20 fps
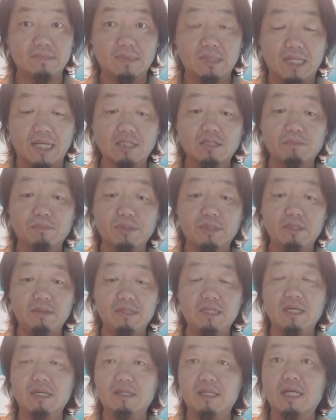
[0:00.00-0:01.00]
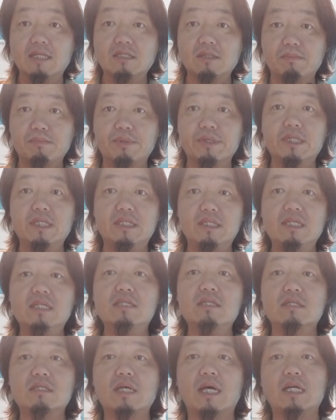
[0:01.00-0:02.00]
That's pretty that's a pretty
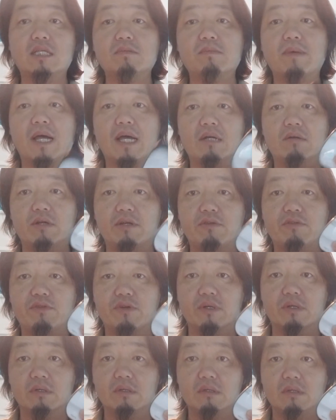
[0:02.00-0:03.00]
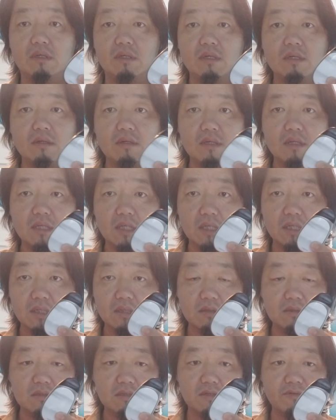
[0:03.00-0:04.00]
decent sized battery for the
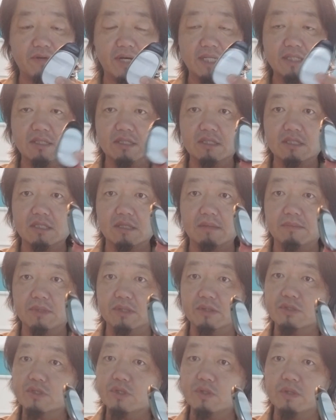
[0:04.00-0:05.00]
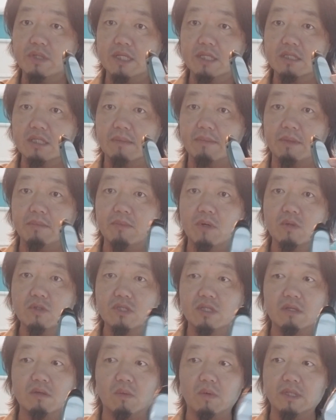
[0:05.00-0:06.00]
devices similar to this. I mean,
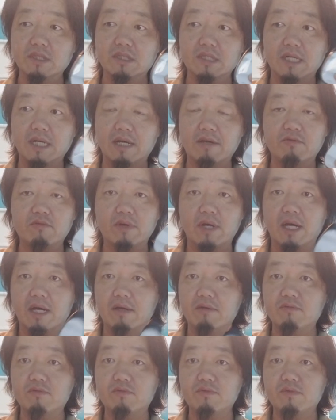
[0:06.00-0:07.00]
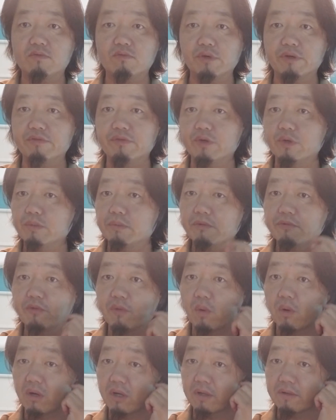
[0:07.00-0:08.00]
most of the ones that I've, I've reviewed
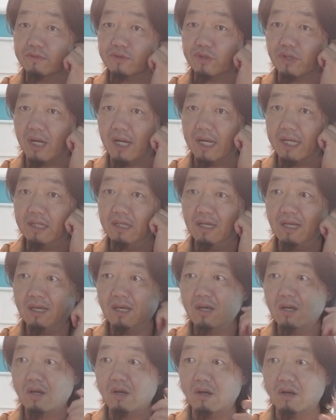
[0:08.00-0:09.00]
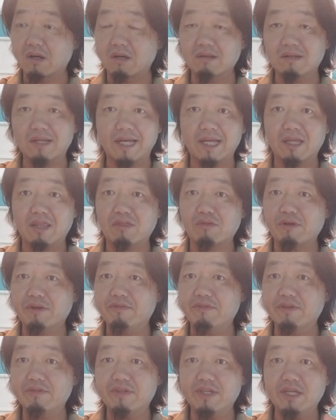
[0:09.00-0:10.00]
before or have tried are like three
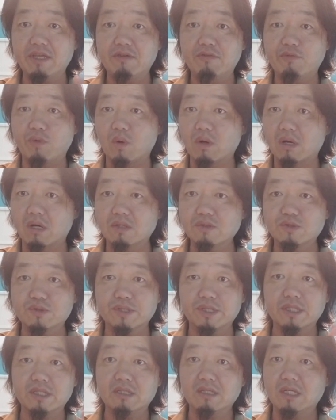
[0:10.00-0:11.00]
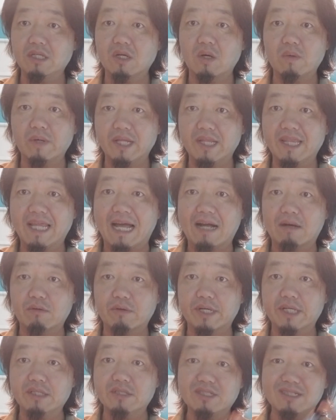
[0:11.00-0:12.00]
fifty, four hundred, you know, in that
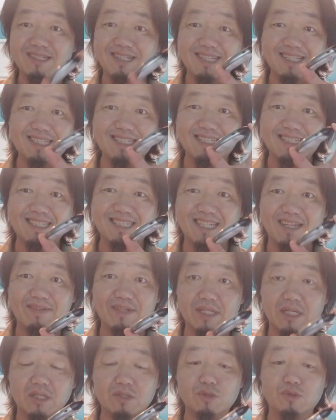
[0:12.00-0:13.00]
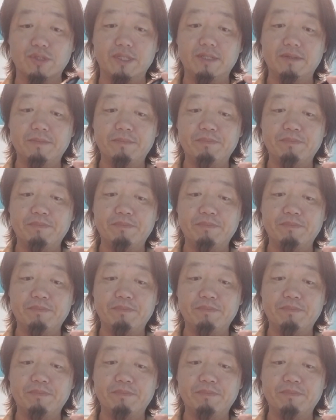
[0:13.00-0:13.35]
range. This is seven hundred.